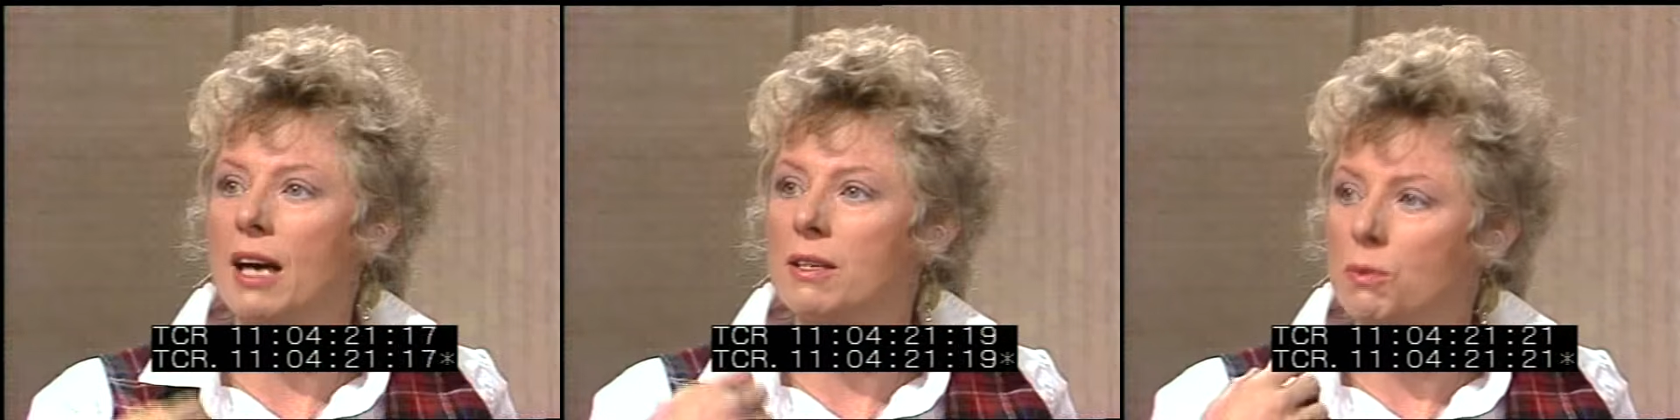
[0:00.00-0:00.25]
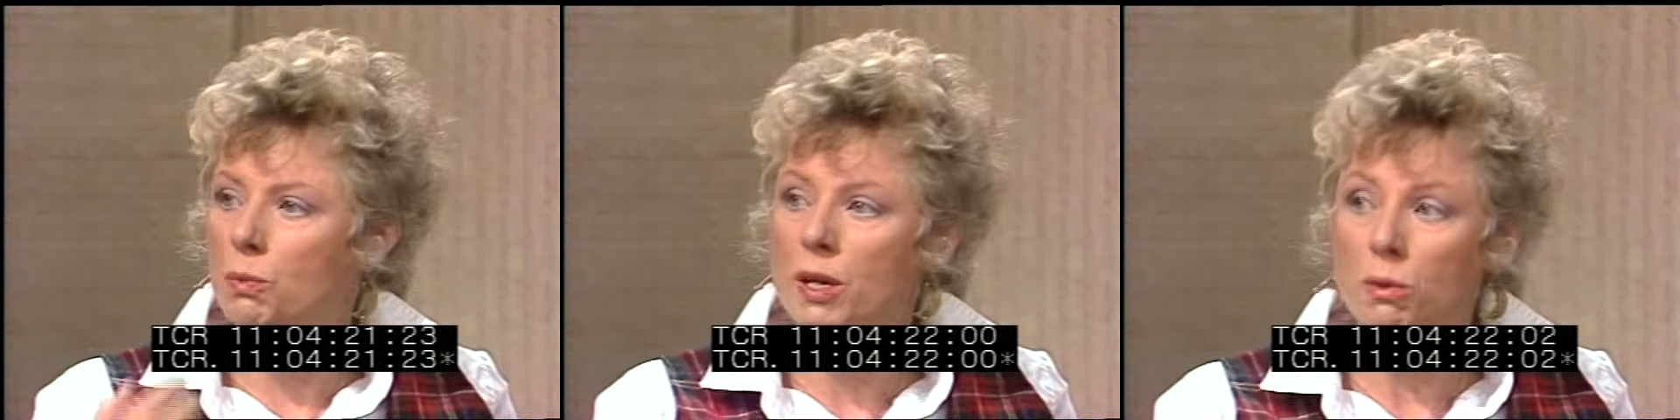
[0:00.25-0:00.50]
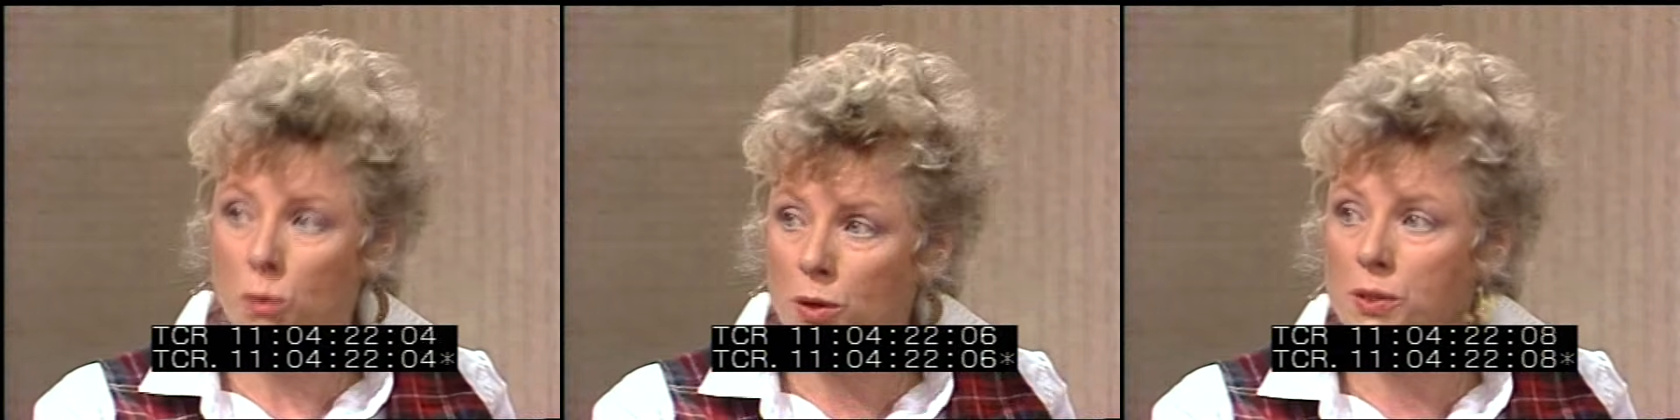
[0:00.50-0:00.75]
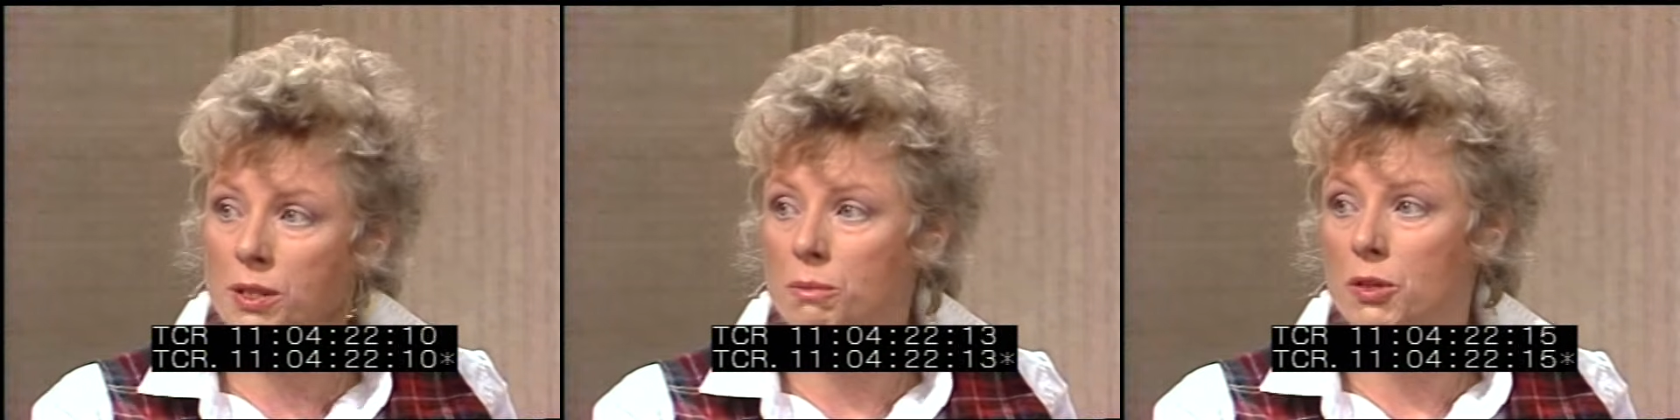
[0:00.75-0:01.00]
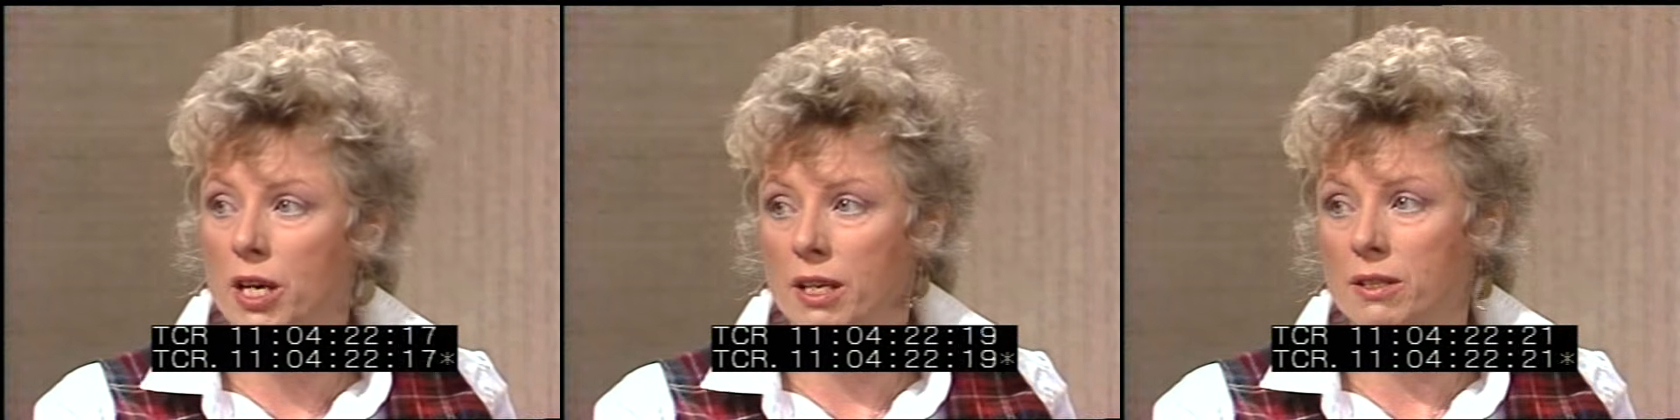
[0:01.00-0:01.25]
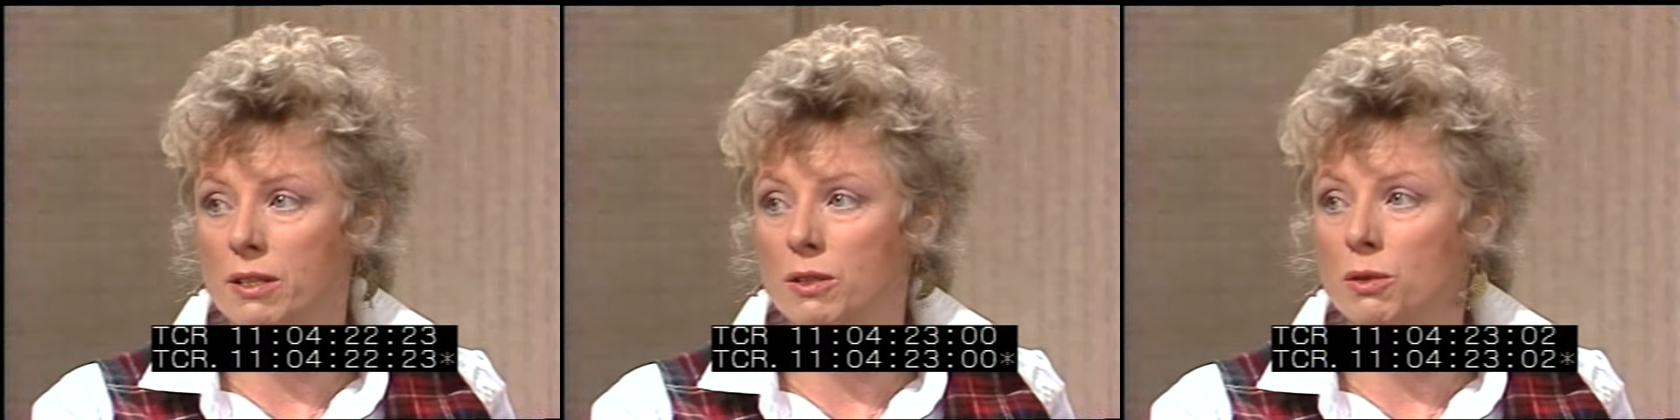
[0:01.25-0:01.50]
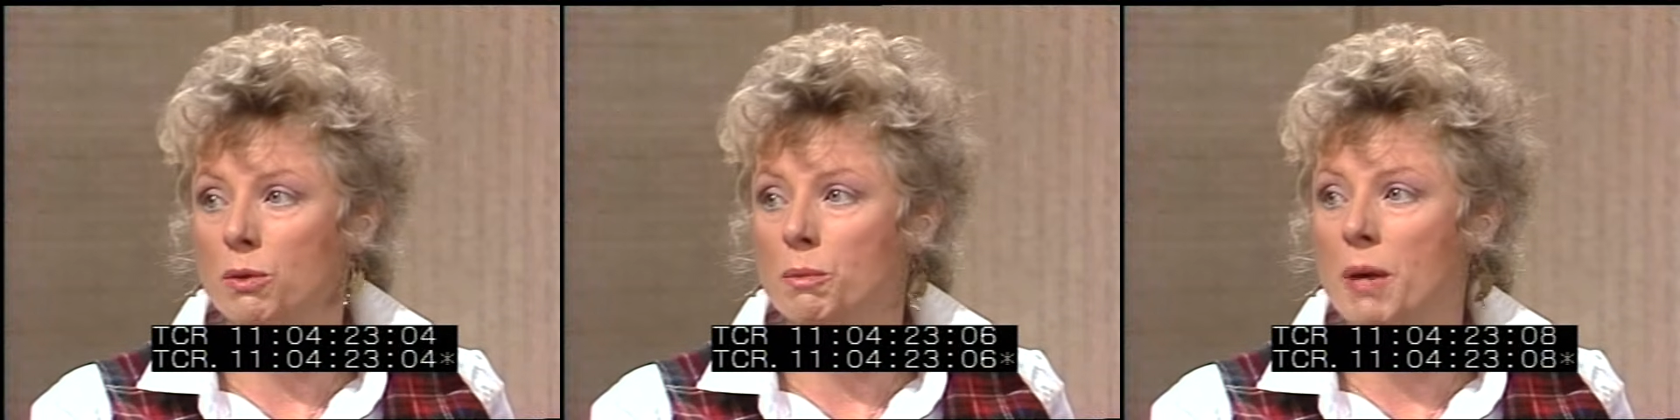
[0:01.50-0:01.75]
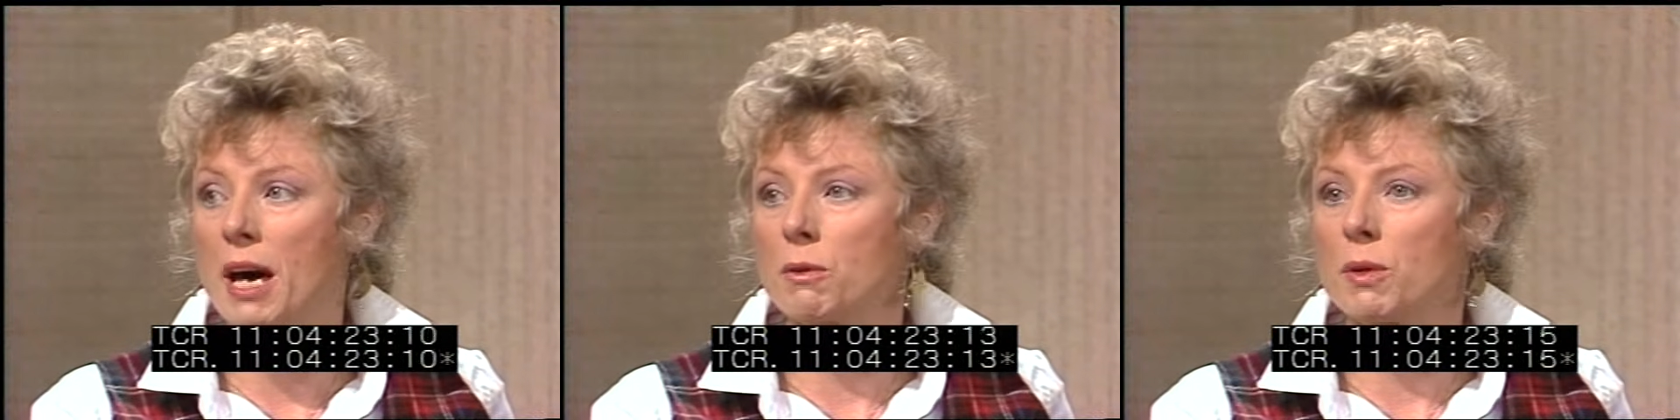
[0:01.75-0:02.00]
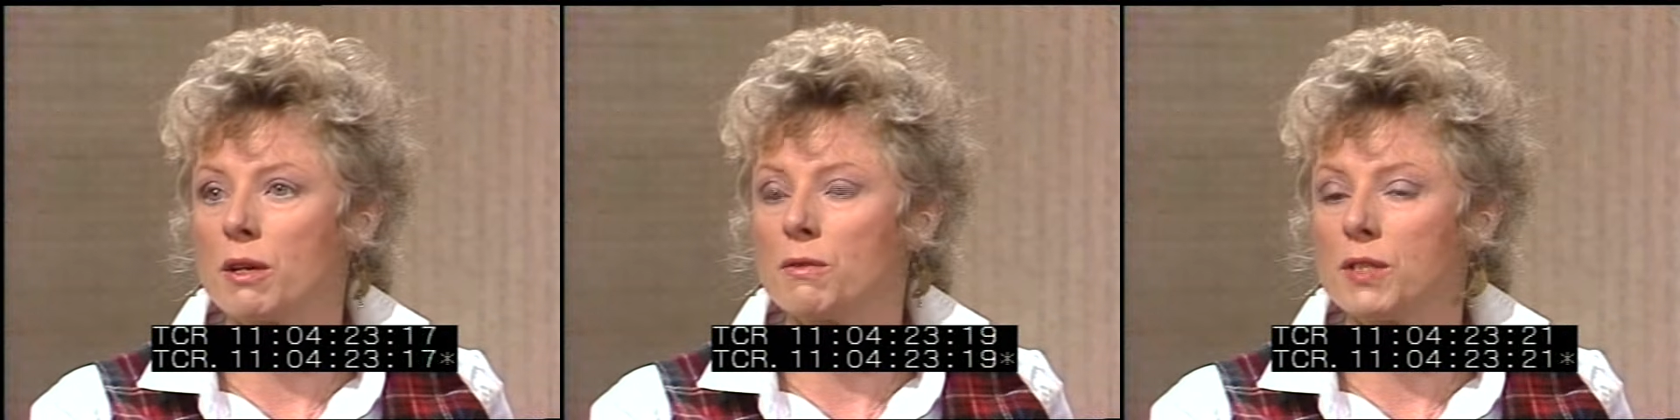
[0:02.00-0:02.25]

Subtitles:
And we were subjected to a battery